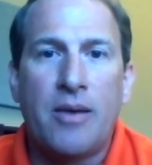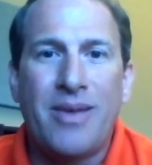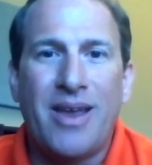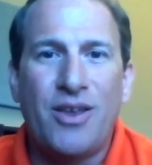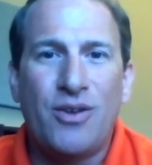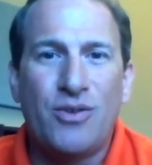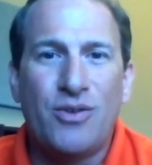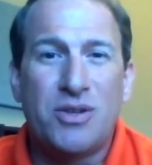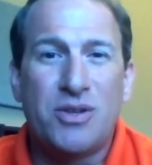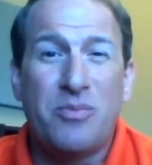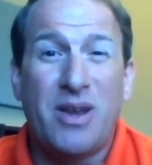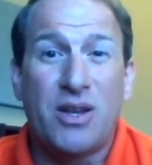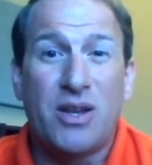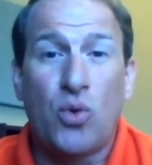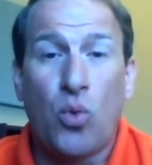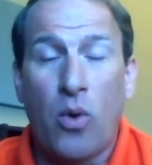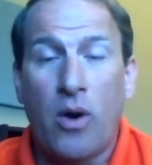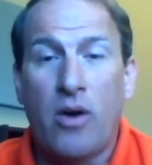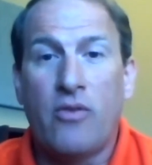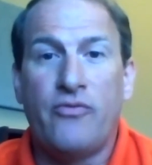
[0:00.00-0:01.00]
it used to be a
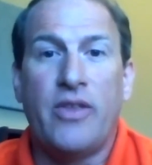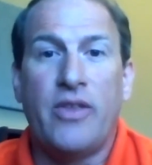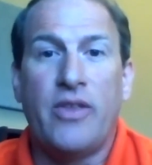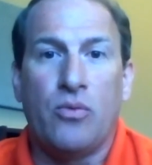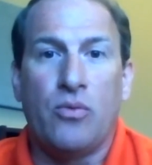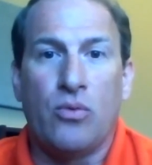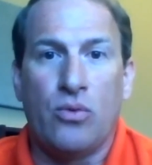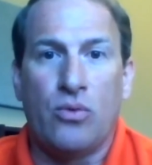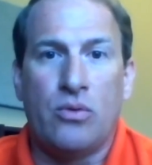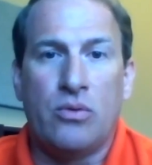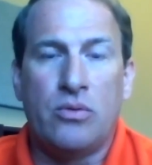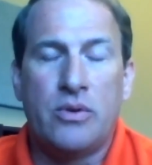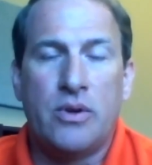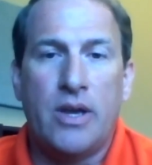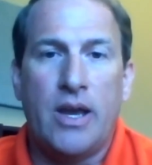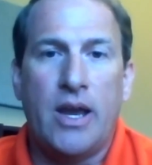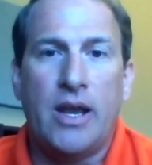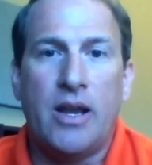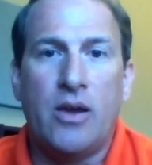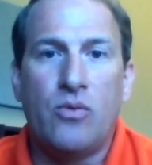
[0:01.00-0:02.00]
12-day rule,
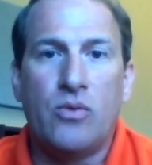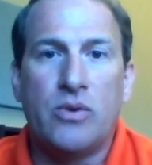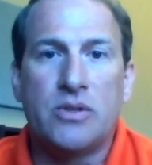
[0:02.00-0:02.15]
and it